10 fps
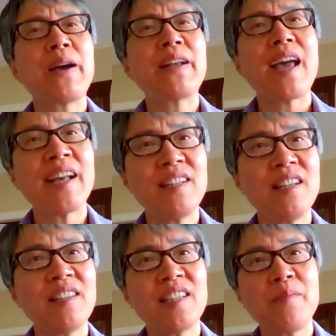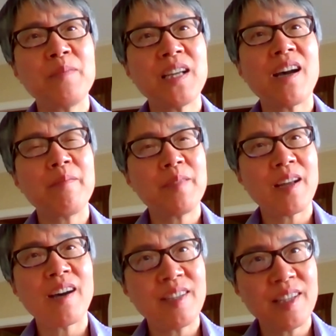but at the same time,
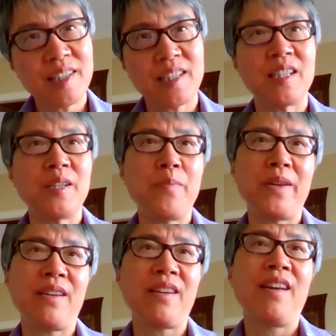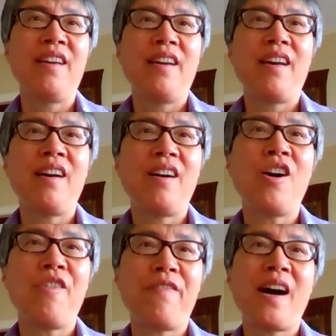not disturbing
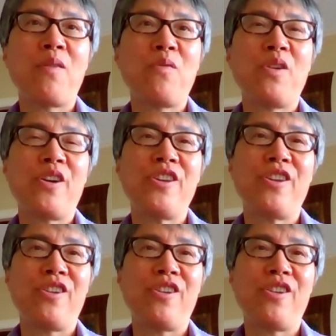of our,